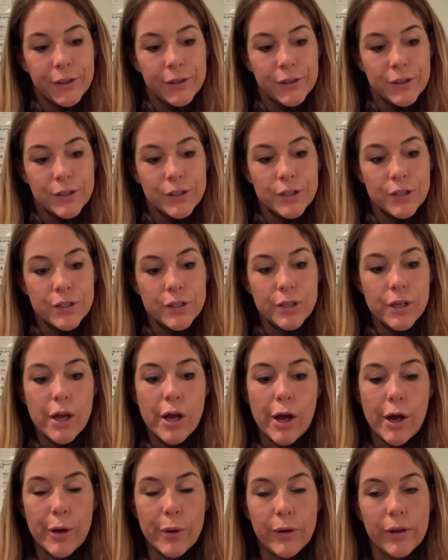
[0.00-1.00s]

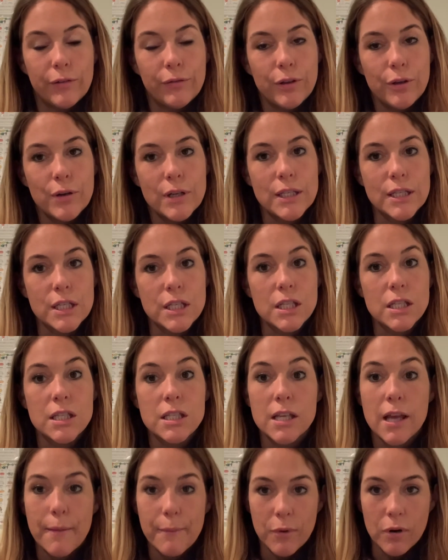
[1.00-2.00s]
So if you had to
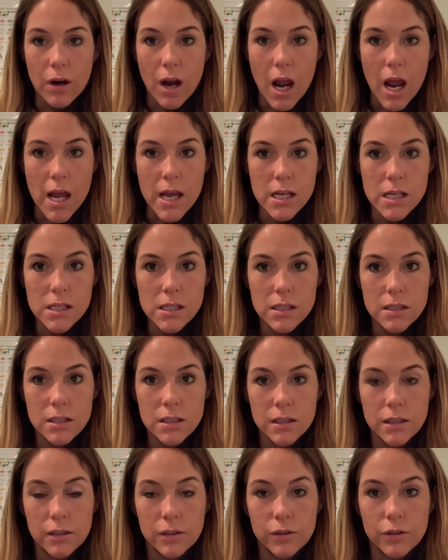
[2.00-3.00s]
summarize,
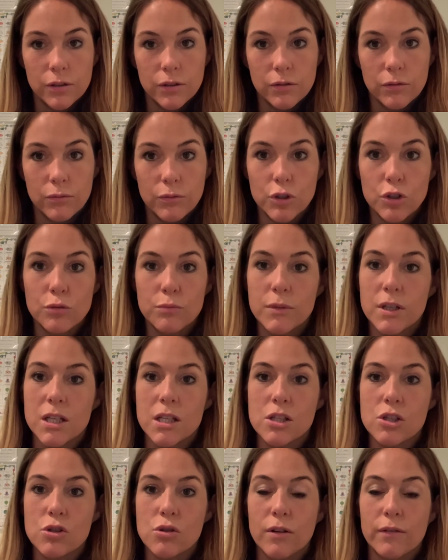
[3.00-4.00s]
which
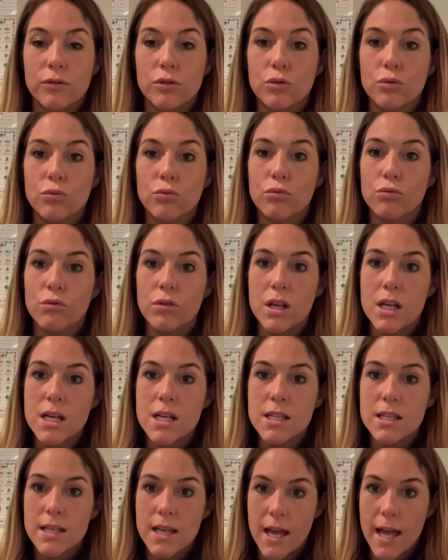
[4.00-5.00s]
means you have to
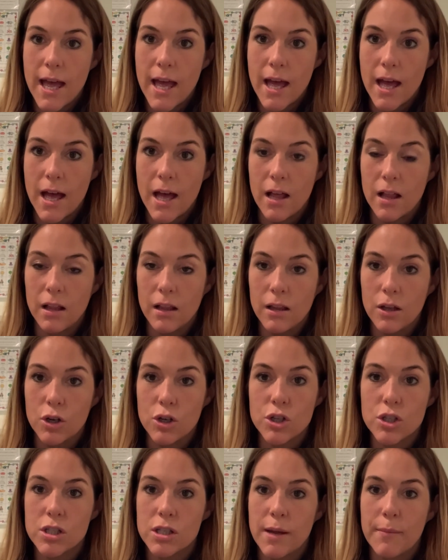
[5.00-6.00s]
retell or
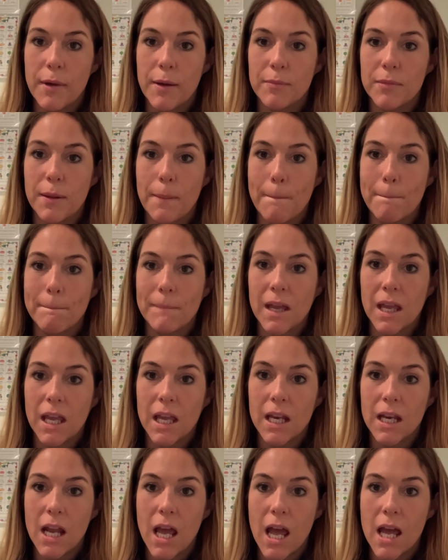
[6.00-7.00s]
sum up the
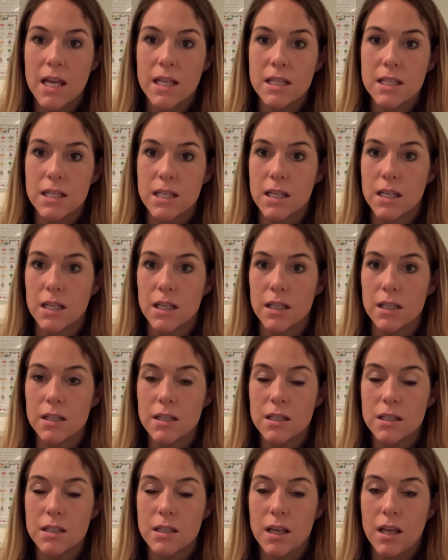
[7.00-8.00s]
main
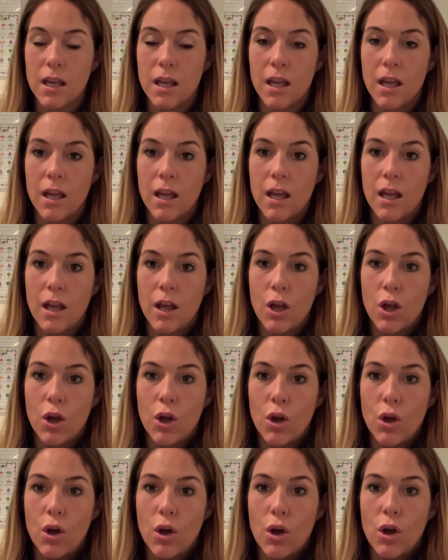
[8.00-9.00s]
ideas,
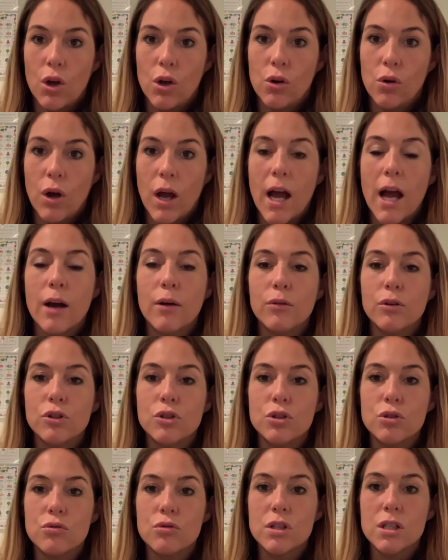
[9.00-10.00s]
how would
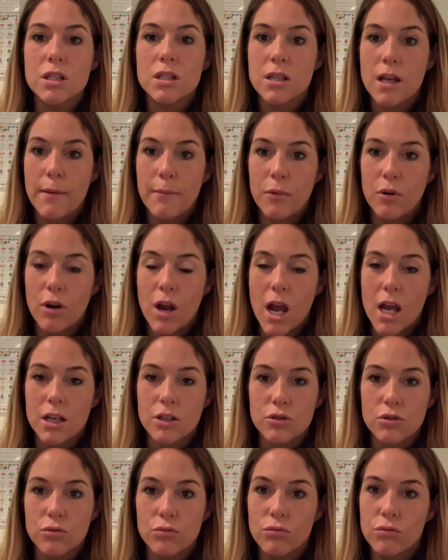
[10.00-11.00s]
you summarize
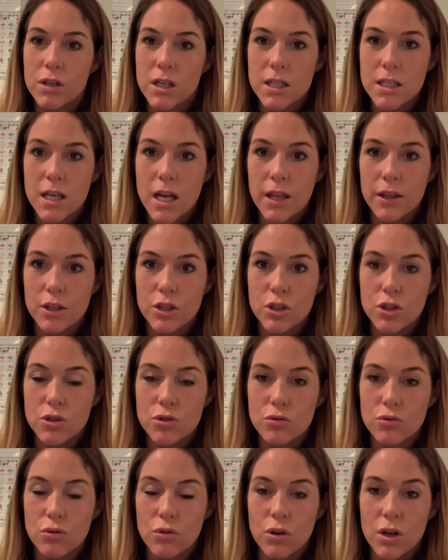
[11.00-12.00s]
or retell the
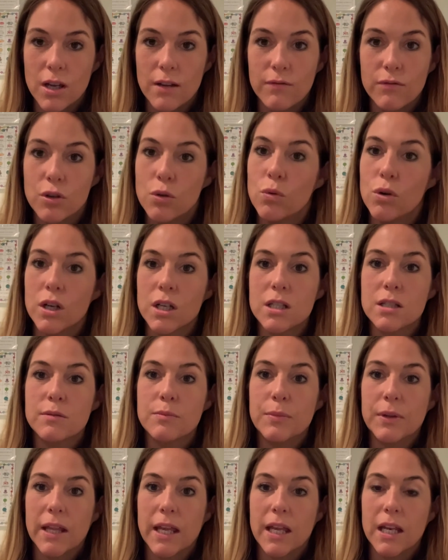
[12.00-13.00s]
story if you were
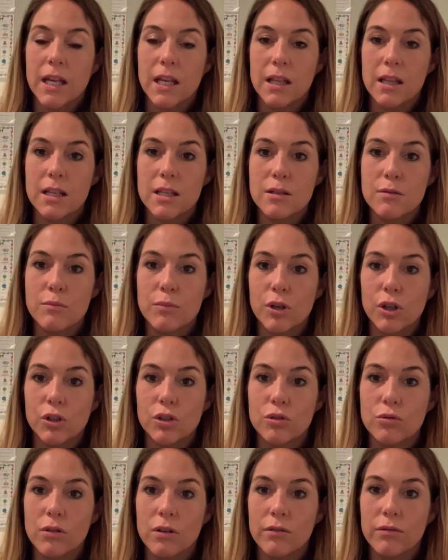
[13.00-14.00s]
explaining this book
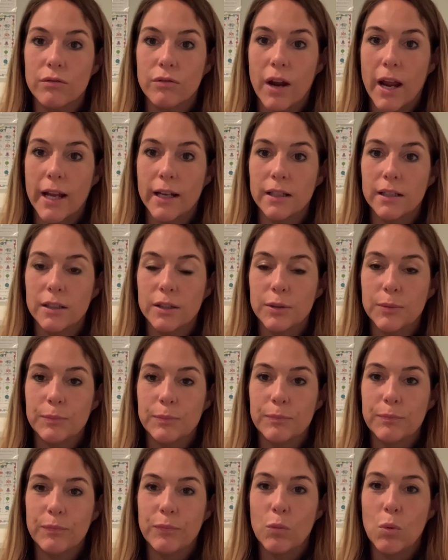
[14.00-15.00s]
to a friend?
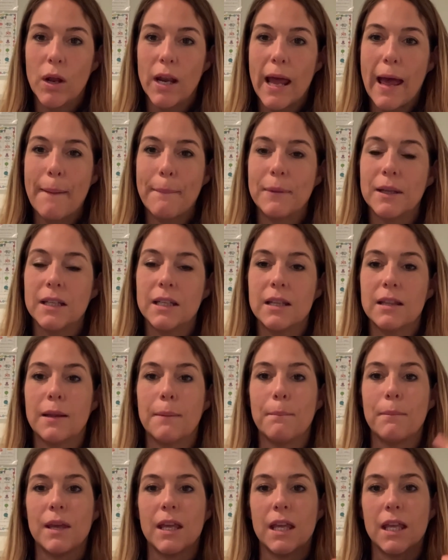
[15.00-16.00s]
What happened in the
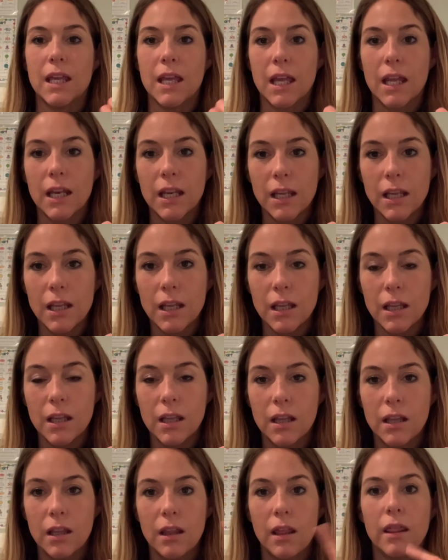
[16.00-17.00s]
beginning,
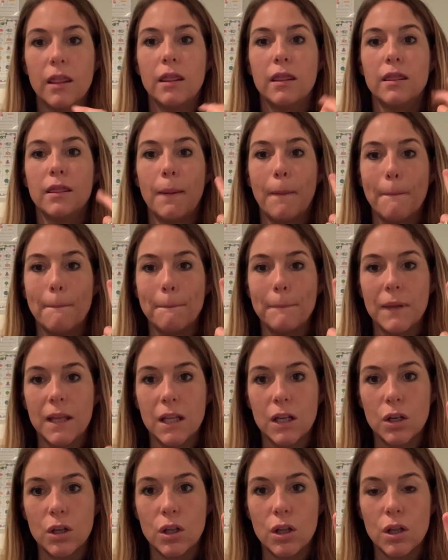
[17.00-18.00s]
the
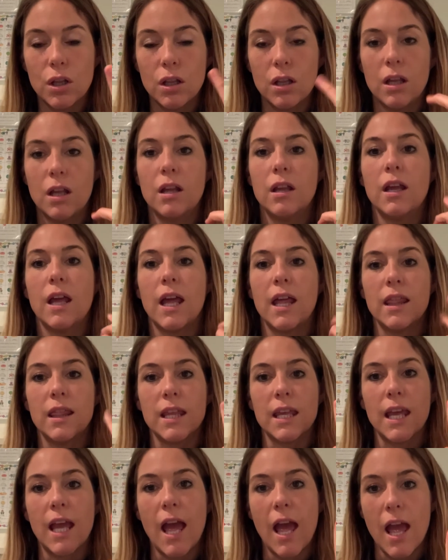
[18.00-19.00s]
middle, and
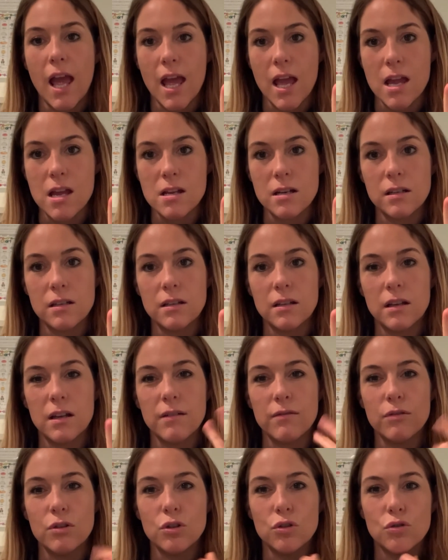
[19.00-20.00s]
the end of
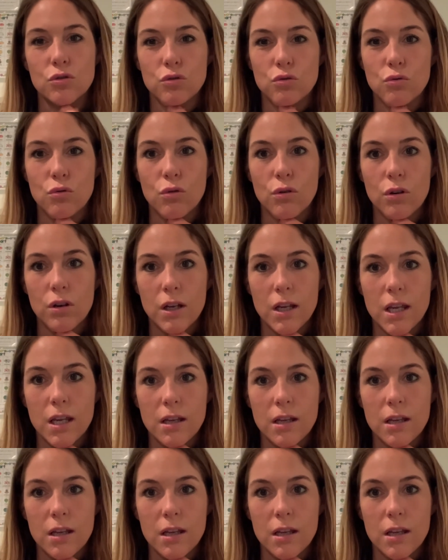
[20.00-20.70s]
the story?